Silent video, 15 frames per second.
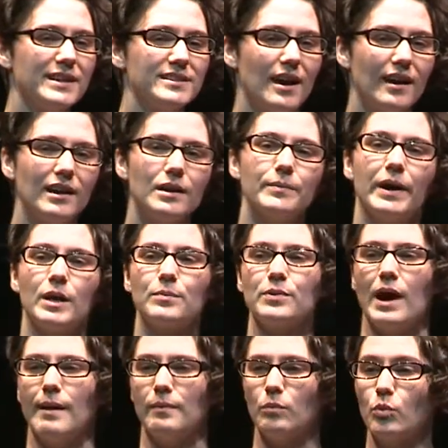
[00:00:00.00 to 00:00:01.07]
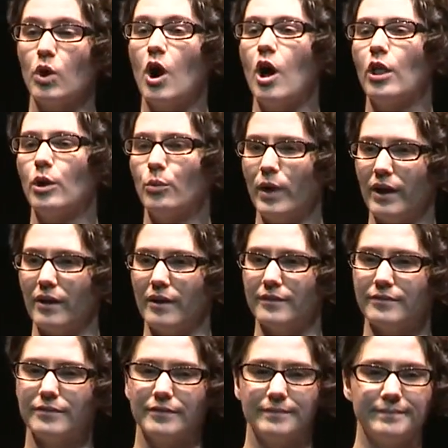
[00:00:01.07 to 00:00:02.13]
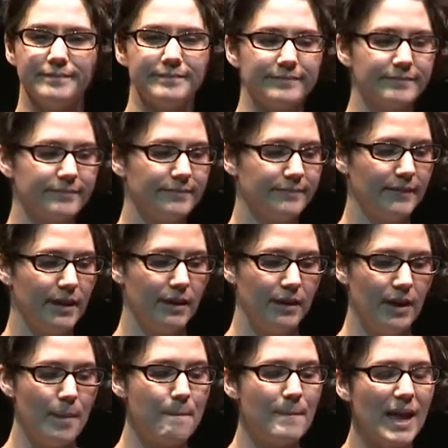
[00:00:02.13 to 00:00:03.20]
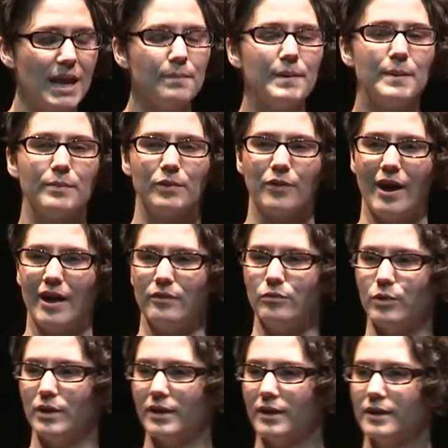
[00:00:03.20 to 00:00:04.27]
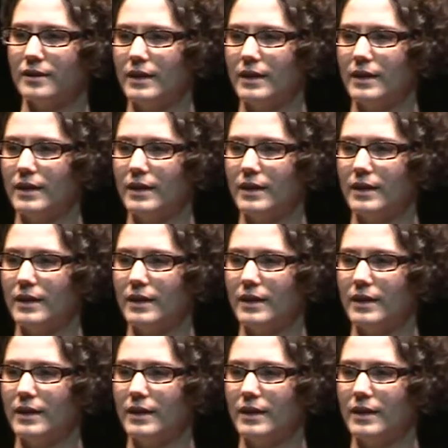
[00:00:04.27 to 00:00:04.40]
talking about a problem we're all aware of. Many people are out of work.